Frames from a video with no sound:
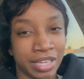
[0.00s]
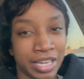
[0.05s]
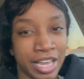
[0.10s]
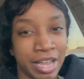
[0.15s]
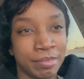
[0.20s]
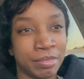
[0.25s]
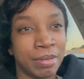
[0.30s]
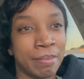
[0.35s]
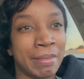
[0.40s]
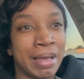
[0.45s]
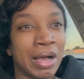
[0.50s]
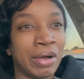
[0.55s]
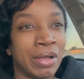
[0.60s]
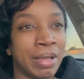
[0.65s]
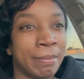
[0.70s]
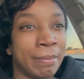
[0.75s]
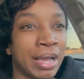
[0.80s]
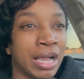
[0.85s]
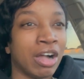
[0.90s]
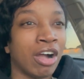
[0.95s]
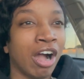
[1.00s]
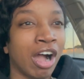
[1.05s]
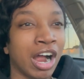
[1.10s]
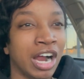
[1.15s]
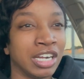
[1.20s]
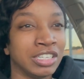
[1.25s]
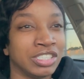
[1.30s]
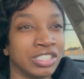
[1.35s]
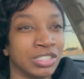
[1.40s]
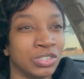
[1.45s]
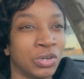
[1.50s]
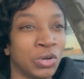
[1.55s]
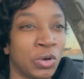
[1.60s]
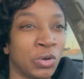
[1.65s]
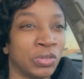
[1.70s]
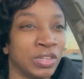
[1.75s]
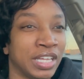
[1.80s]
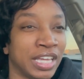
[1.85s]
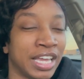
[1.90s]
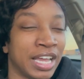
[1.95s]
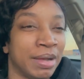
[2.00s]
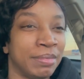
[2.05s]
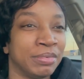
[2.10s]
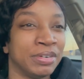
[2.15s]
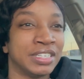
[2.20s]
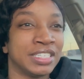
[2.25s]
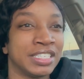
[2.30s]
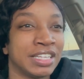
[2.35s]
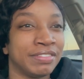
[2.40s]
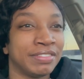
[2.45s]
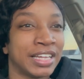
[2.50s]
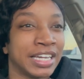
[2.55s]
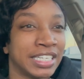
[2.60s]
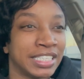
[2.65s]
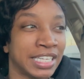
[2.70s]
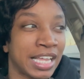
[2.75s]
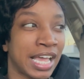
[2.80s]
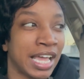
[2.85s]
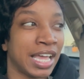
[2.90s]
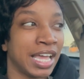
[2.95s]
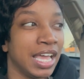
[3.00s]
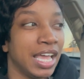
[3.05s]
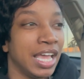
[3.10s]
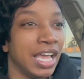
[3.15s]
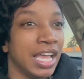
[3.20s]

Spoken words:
camera mount in my car to hold the camera and stuff like that.